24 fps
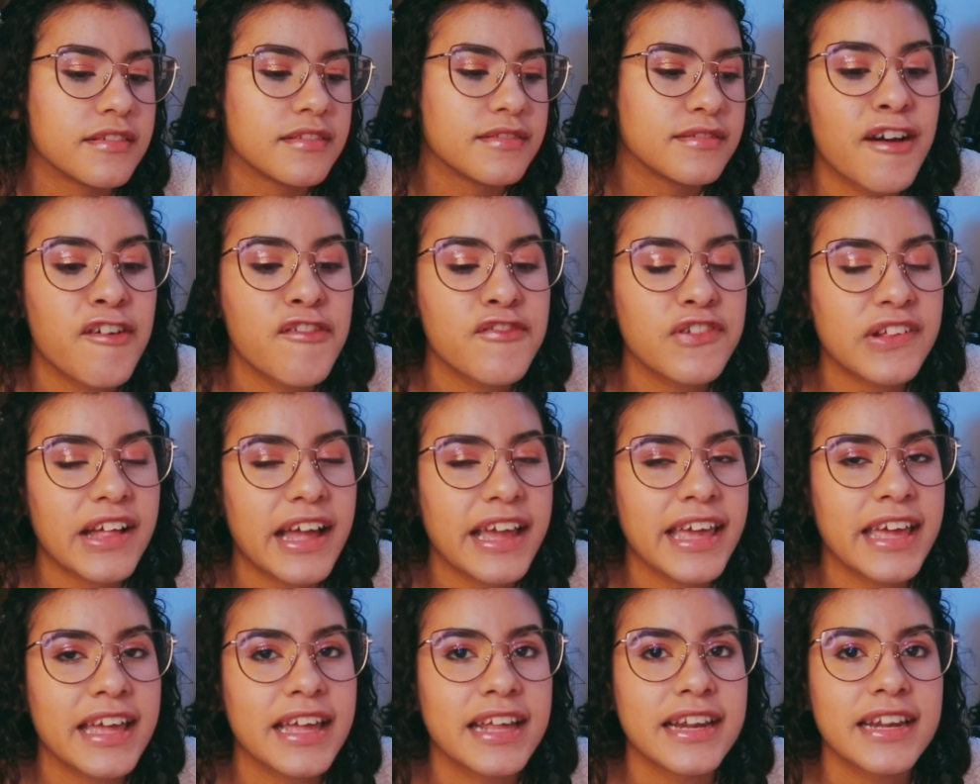Hopefully I
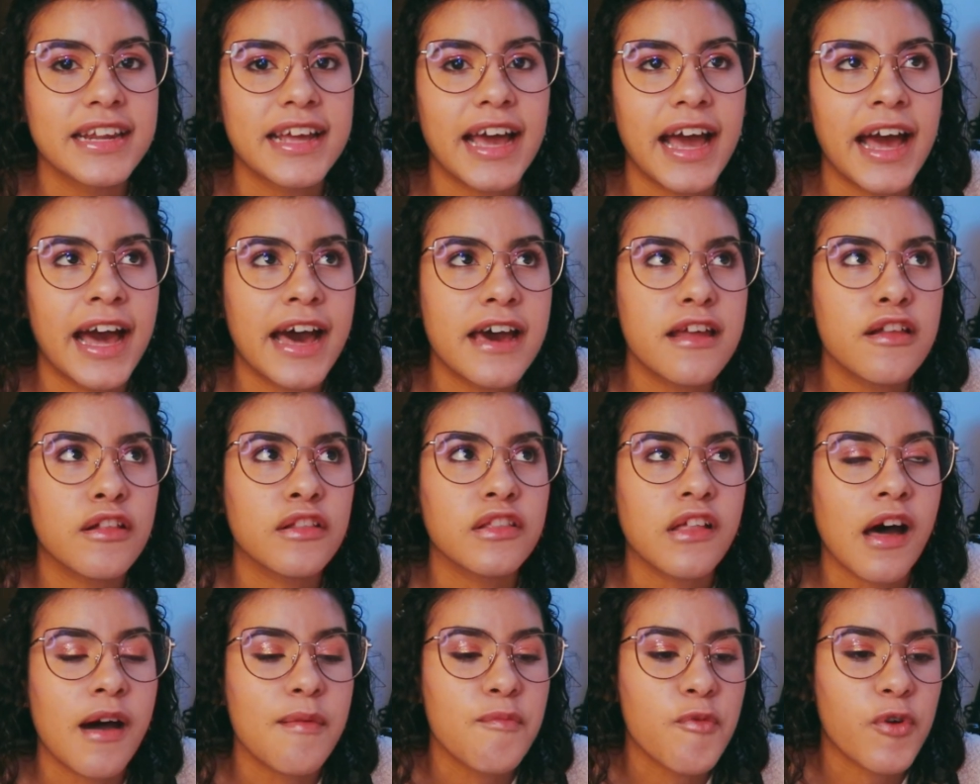can add a
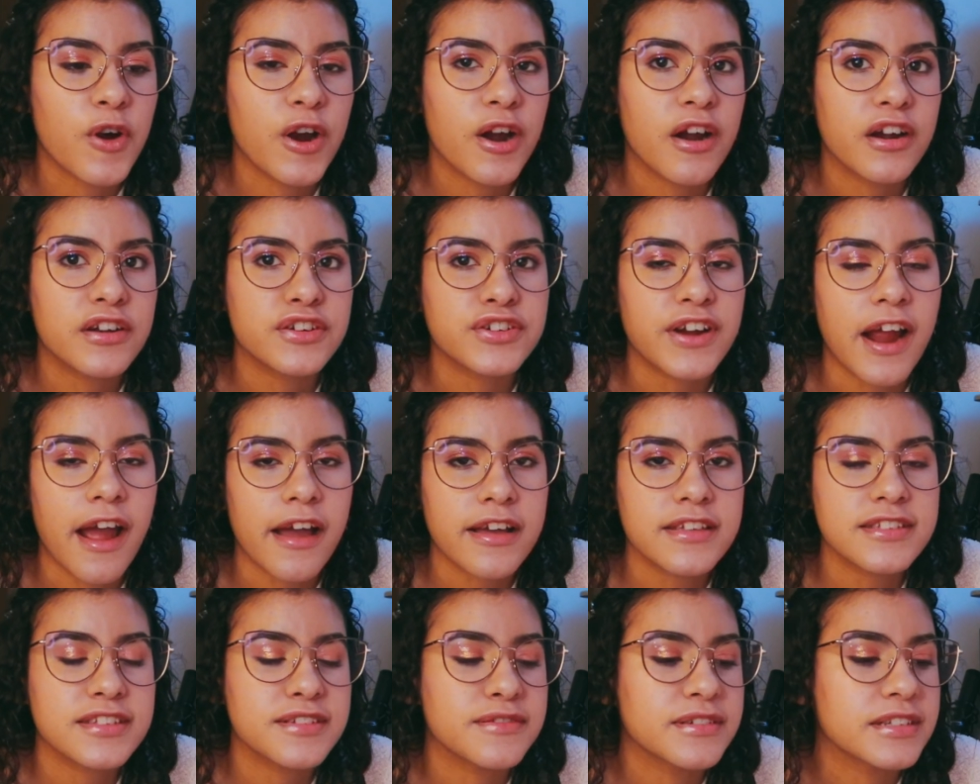lot more
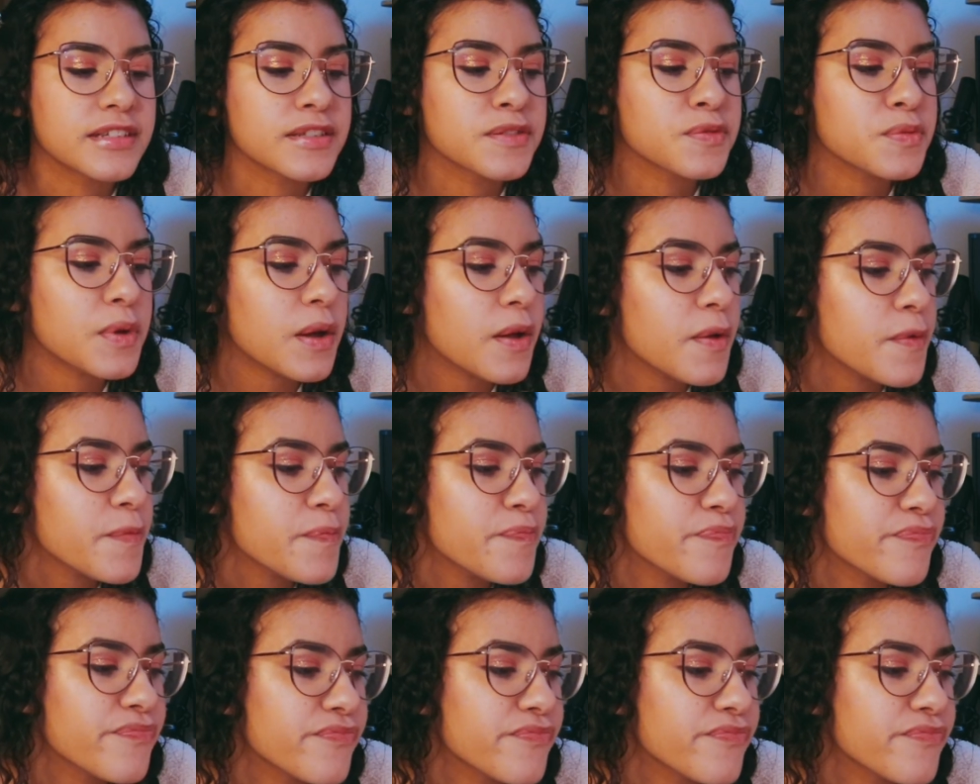tracks to it as well.